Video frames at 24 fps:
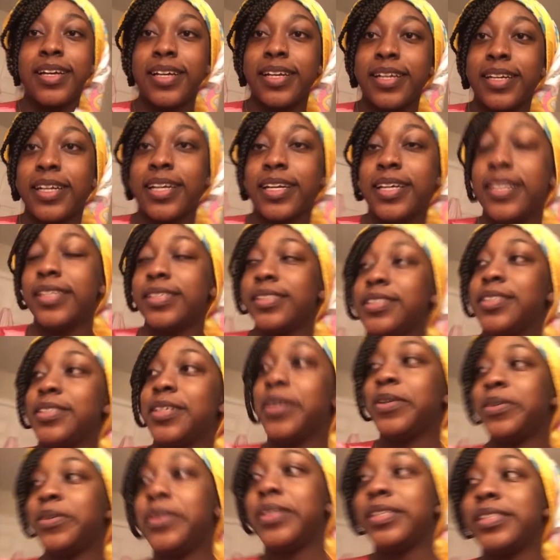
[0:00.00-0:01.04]
Hey guys,
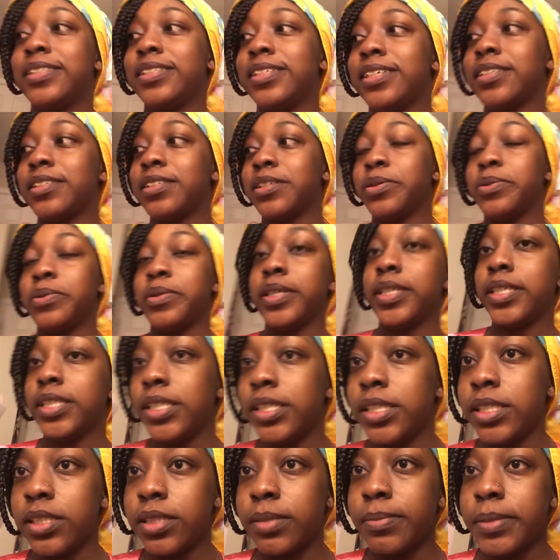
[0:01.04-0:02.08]
so it's 6.01.
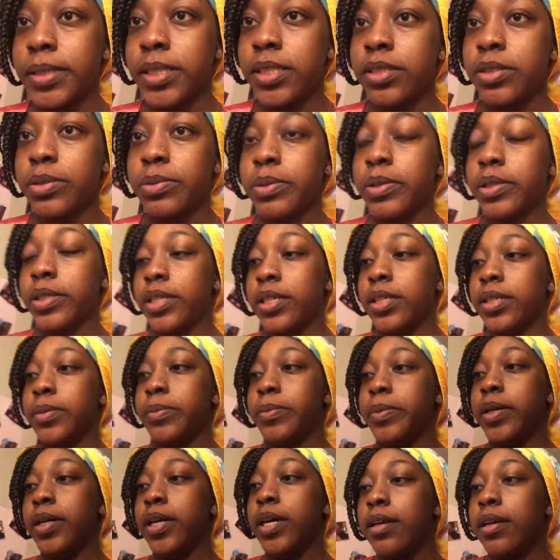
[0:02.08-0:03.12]
Um, I just woke
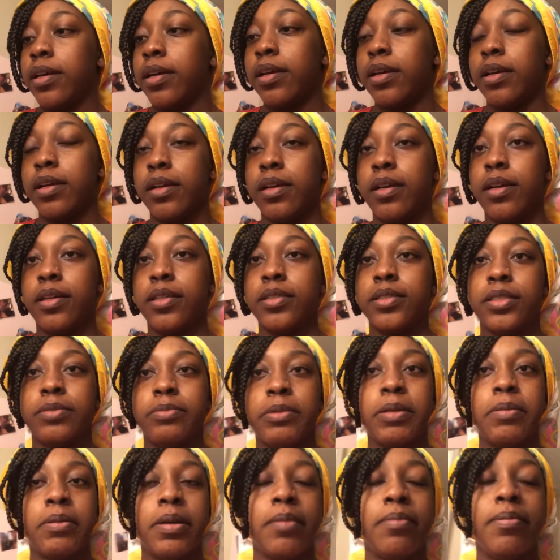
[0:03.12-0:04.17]
up and I just
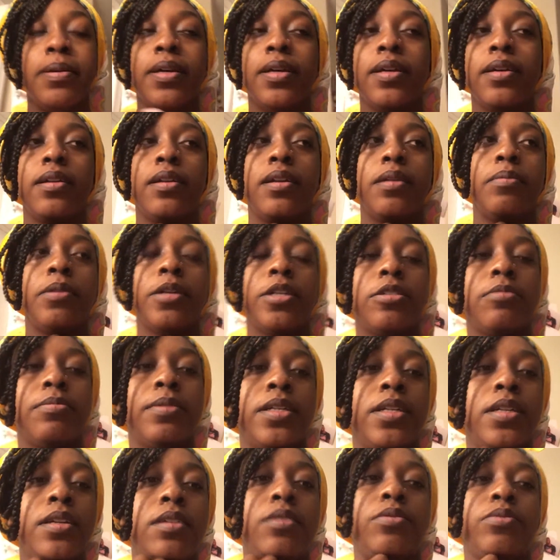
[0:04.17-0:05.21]
made my bed and I brushed my
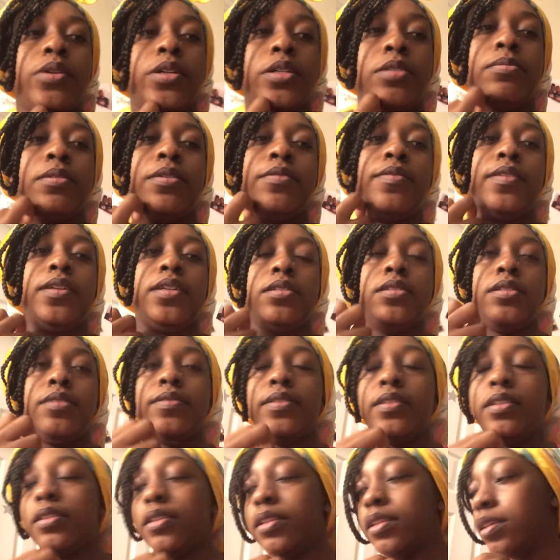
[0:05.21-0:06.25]
teeth, washed my face,
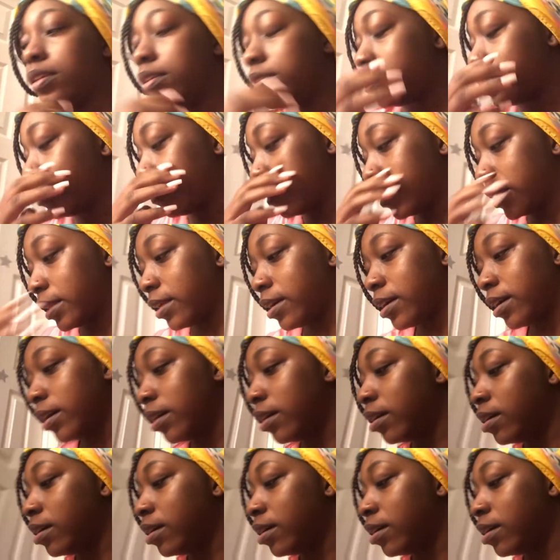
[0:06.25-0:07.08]
and stuff like that.